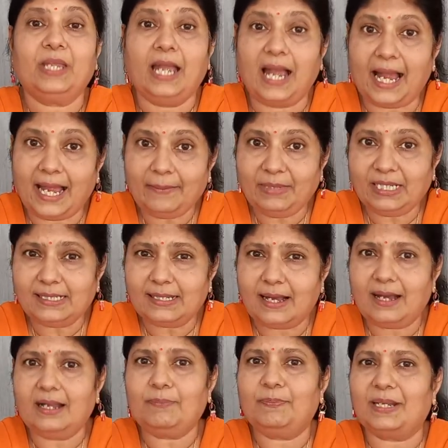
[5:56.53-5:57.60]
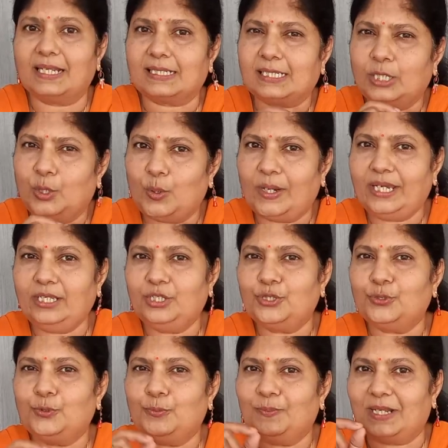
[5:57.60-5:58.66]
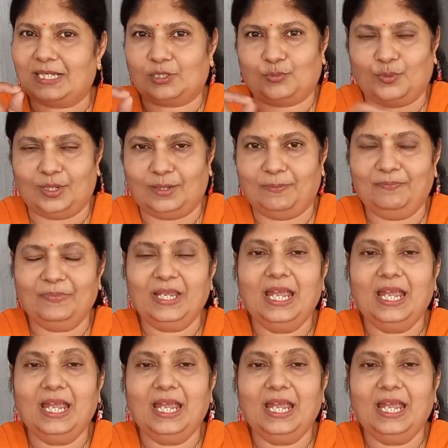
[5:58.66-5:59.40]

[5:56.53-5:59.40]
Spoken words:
am is are plus going to plus verb,